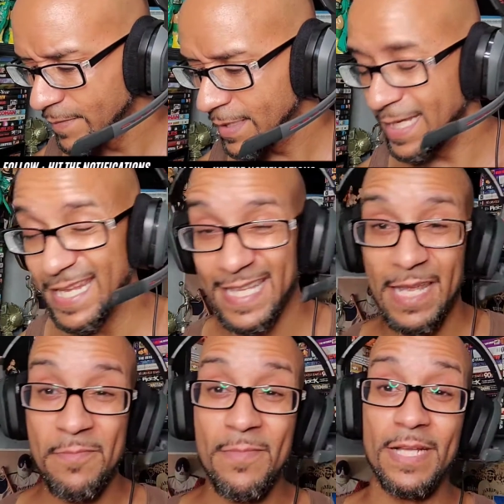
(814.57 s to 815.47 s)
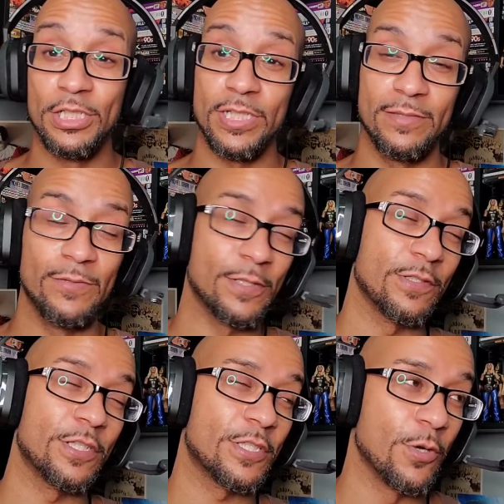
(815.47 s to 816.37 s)
Then they mentioned, which
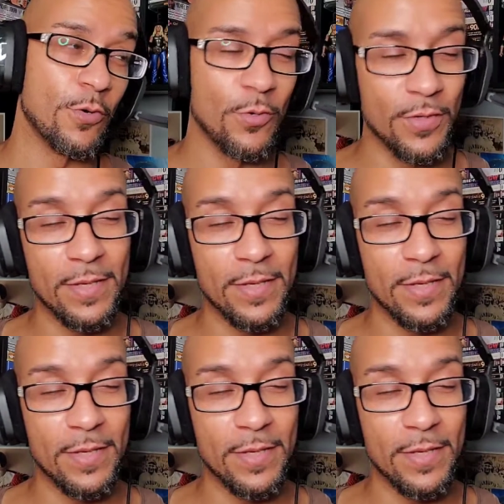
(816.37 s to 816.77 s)
was so cool,